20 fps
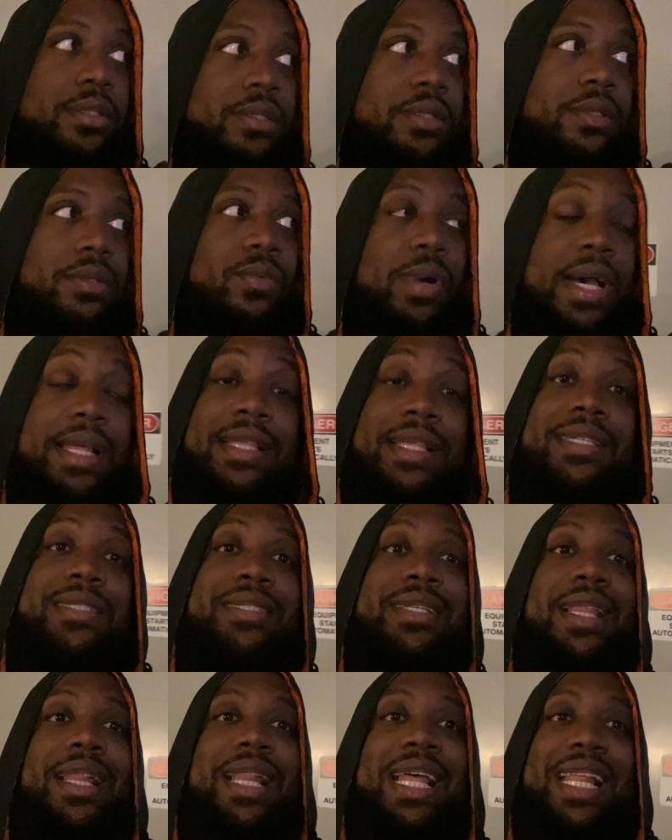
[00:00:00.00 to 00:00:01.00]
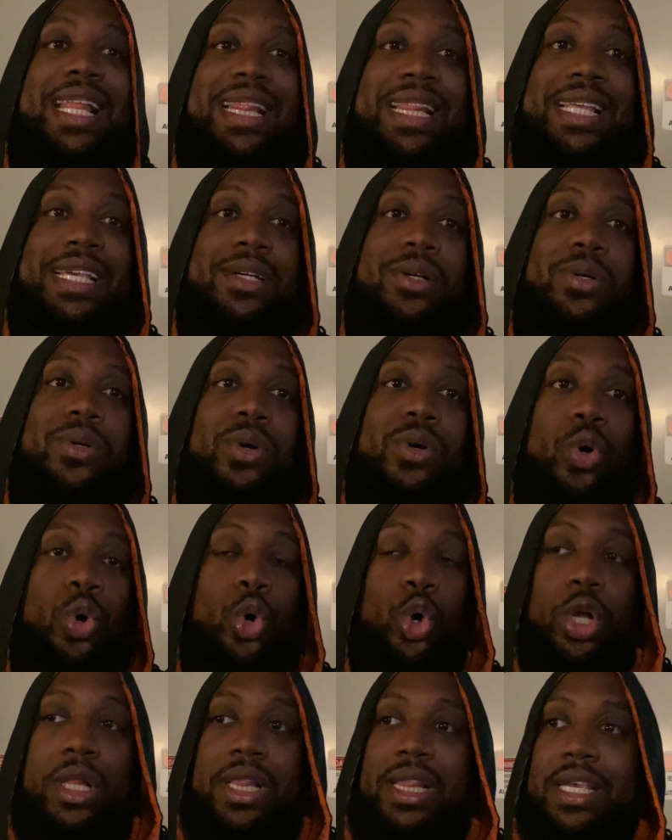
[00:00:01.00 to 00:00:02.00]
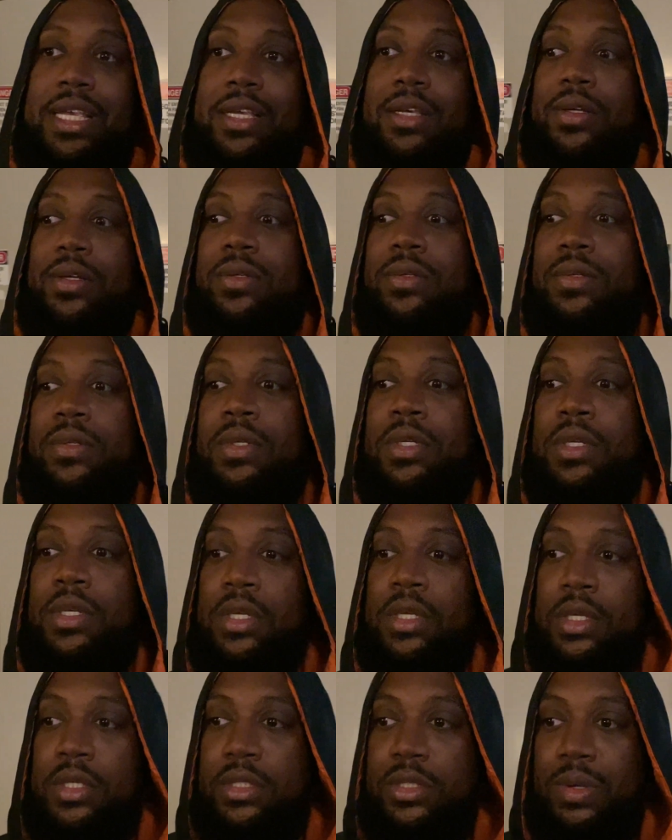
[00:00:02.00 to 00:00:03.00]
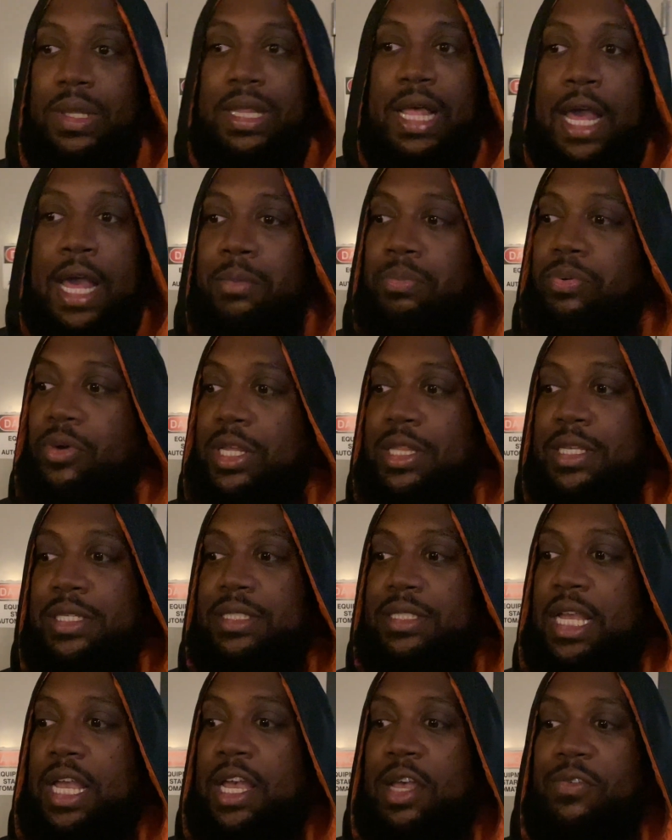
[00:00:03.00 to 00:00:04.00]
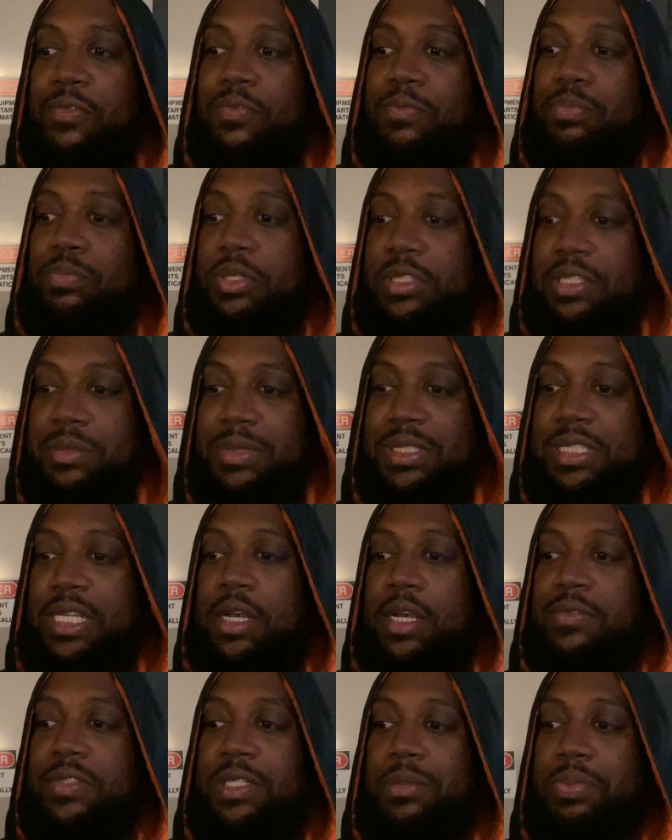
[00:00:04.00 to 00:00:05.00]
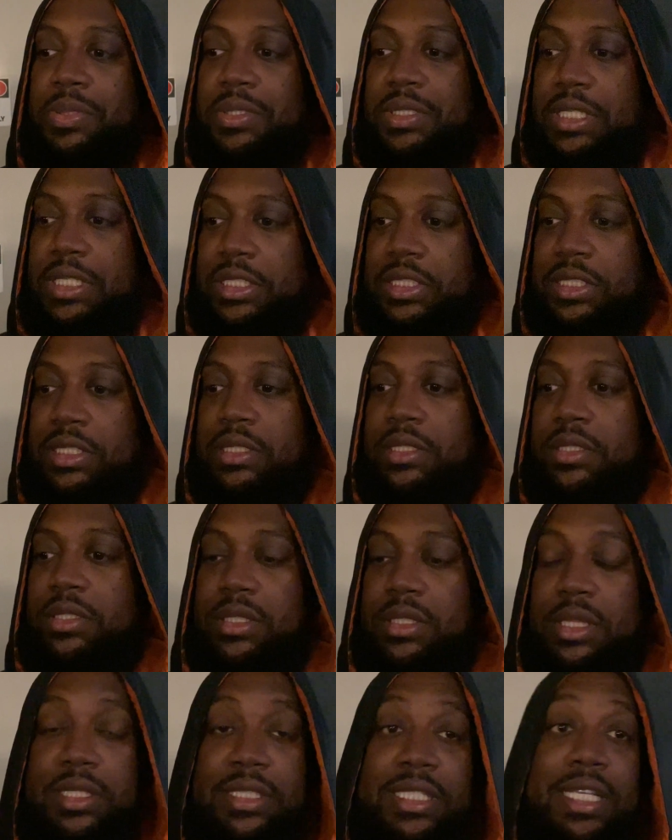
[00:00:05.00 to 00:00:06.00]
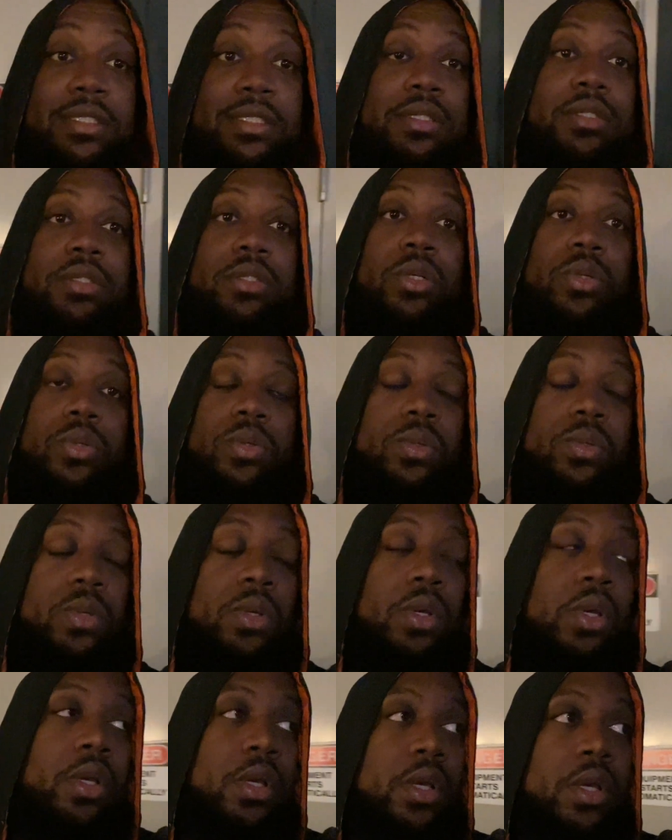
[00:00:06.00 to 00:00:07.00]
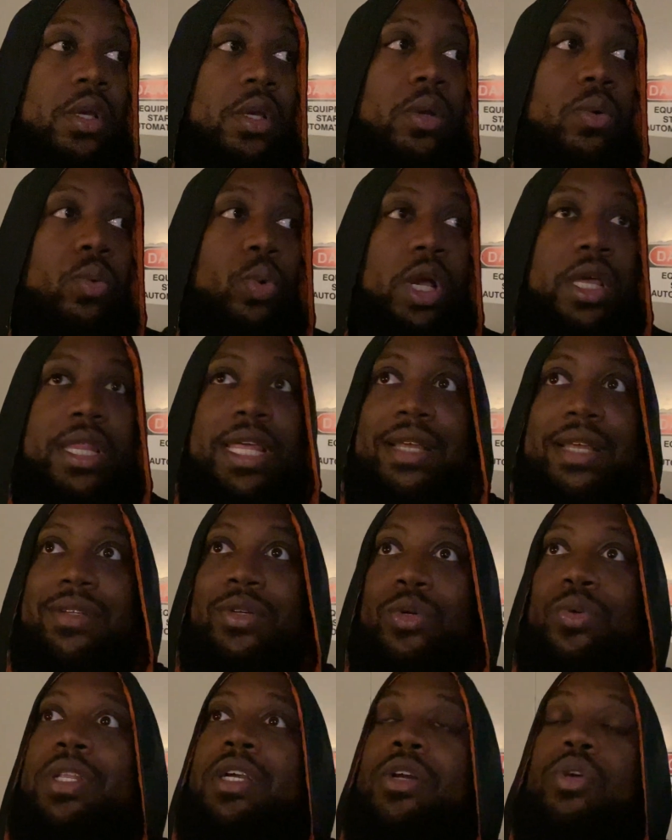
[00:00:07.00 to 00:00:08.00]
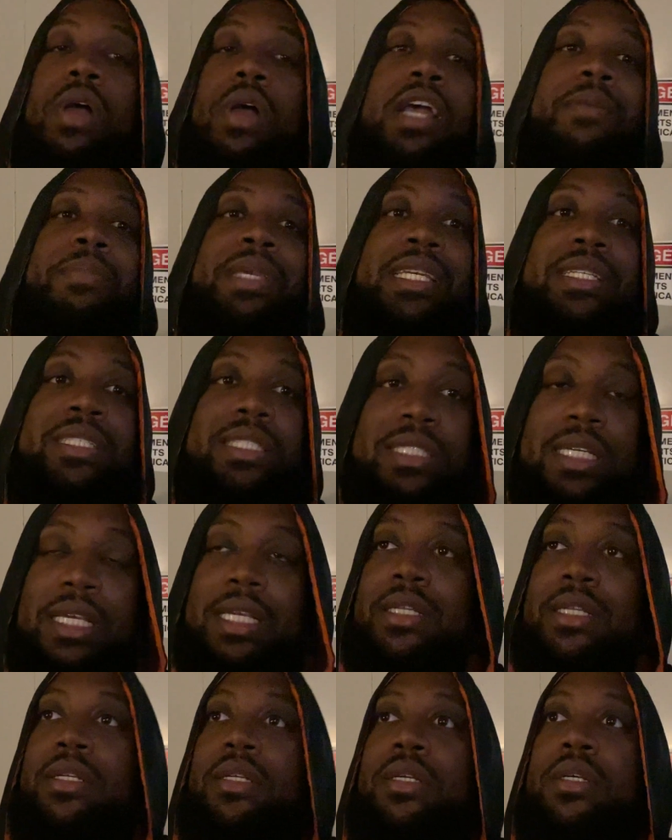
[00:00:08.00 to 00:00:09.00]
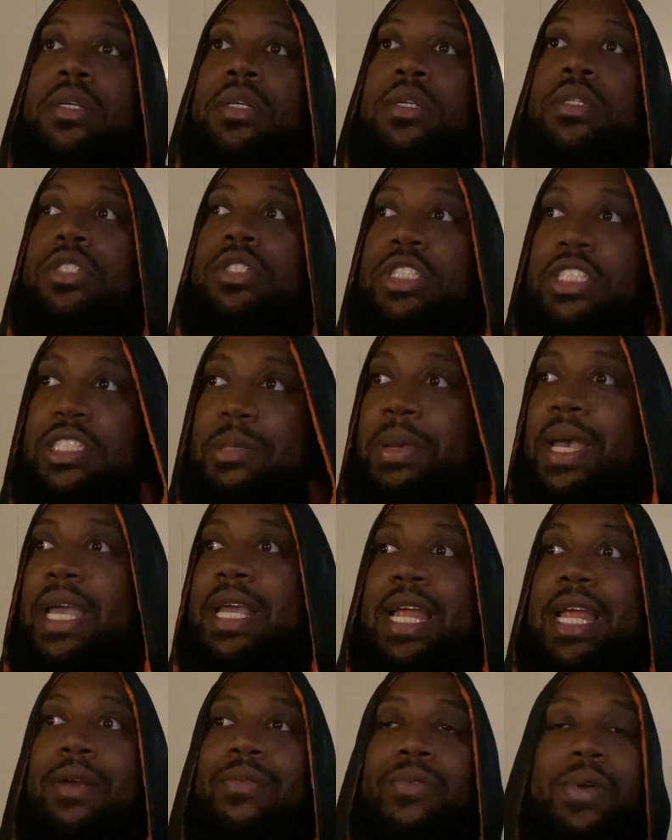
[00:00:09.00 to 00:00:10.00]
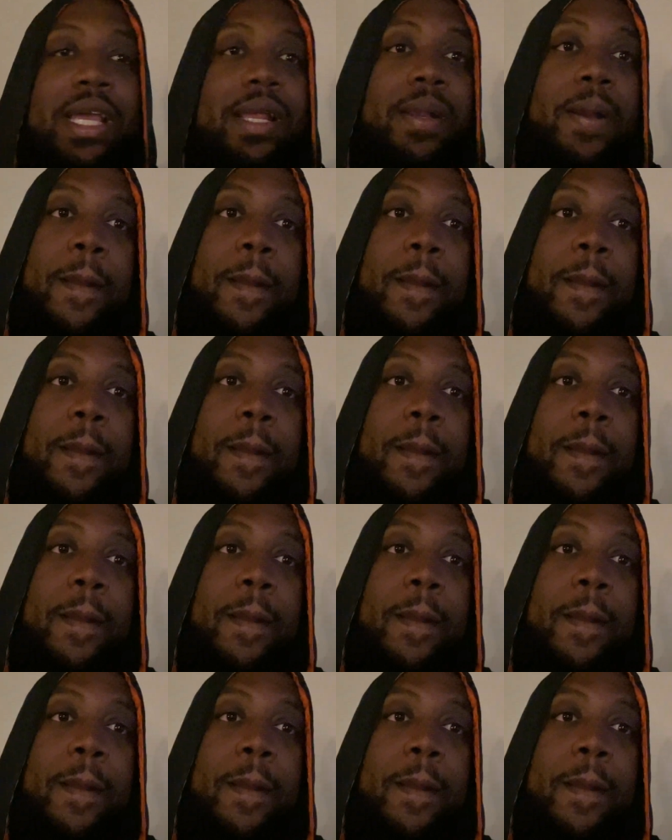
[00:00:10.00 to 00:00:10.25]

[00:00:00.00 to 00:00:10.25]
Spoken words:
whether it's illegal or legal. So a lot of brothers have put themselves in positions, and sisters too, where they're doing the grimiest shit just to pay that rent.